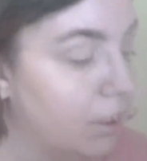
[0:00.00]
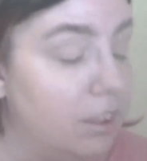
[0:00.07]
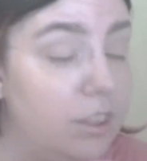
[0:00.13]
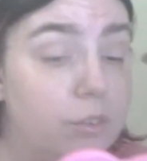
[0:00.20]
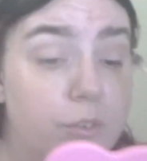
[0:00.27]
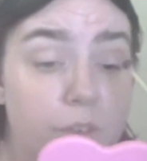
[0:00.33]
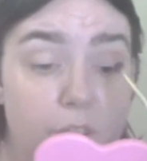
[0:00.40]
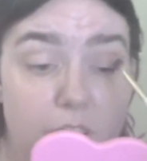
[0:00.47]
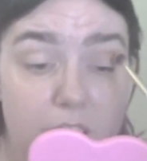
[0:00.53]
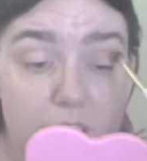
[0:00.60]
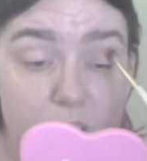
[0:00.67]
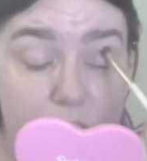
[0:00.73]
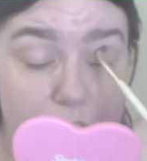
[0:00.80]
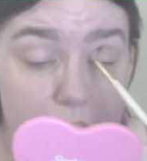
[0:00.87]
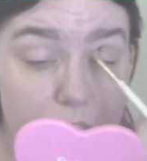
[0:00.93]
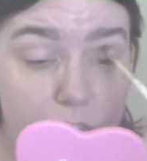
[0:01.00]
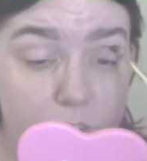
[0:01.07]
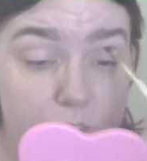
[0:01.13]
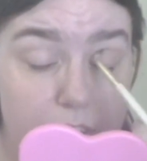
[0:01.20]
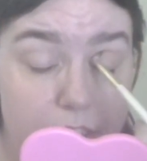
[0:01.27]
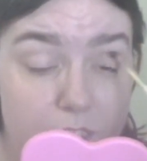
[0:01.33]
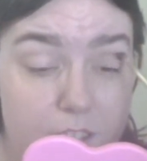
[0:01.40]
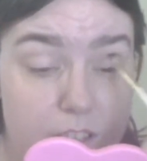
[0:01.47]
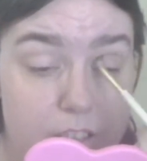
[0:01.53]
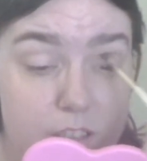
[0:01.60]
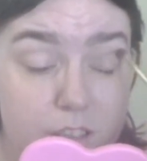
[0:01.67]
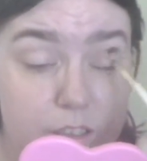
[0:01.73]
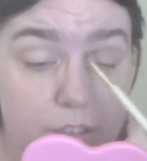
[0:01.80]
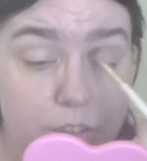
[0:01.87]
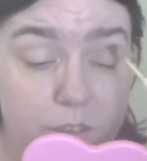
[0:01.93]
And then we'll get into
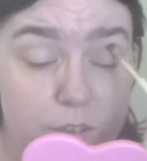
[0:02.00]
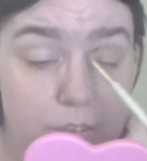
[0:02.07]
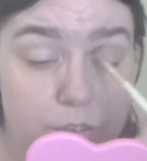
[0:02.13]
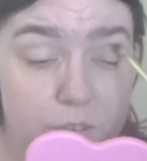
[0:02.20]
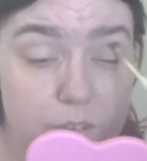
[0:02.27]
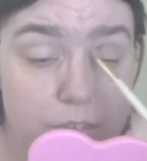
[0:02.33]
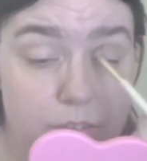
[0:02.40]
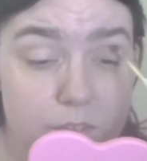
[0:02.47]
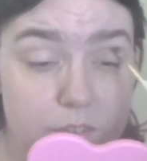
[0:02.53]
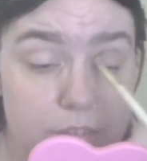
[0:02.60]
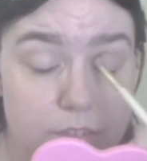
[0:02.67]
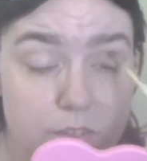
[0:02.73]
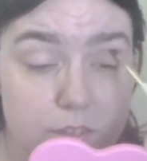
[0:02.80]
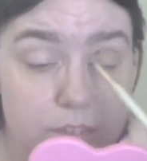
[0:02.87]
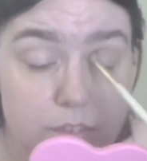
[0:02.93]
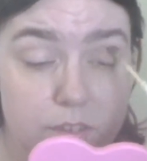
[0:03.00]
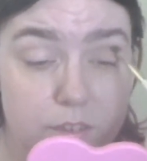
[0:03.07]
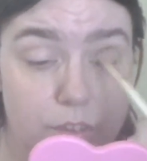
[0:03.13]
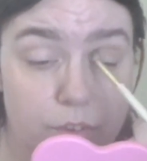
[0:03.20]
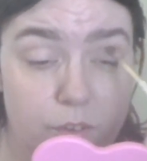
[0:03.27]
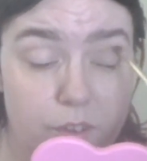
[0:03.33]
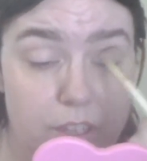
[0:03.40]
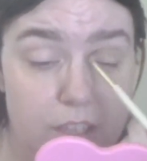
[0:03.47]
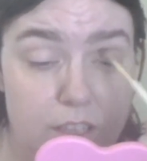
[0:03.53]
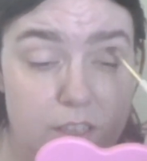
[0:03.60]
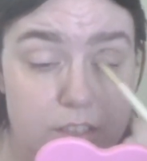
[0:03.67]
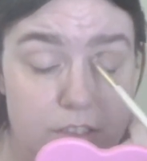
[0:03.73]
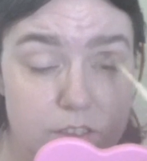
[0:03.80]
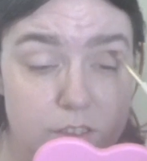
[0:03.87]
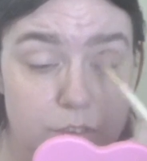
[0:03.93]
the
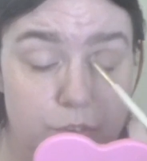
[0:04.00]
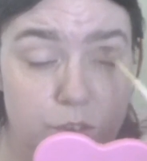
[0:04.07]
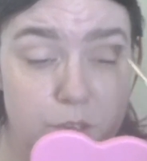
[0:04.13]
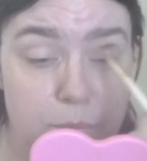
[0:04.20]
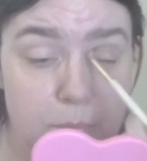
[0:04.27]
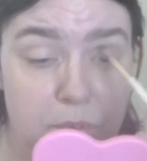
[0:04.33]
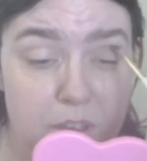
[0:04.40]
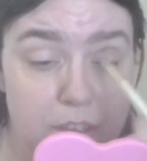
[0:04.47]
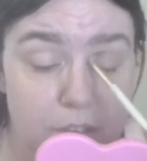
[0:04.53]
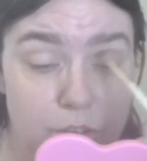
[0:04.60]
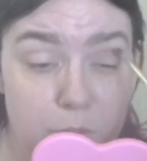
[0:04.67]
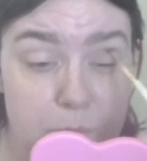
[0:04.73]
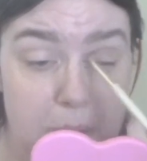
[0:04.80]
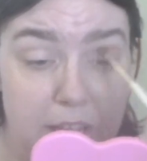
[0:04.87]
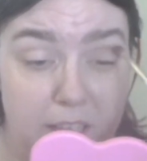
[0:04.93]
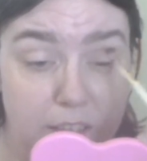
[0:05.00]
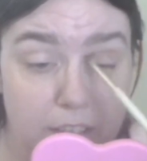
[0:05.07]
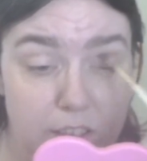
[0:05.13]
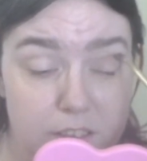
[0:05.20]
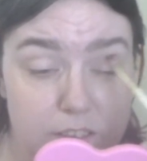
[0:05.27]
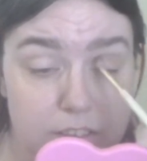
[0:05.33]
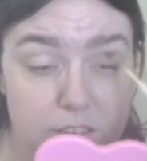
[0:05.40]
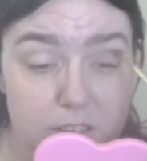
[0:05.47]
Orange Dreamsicle palette,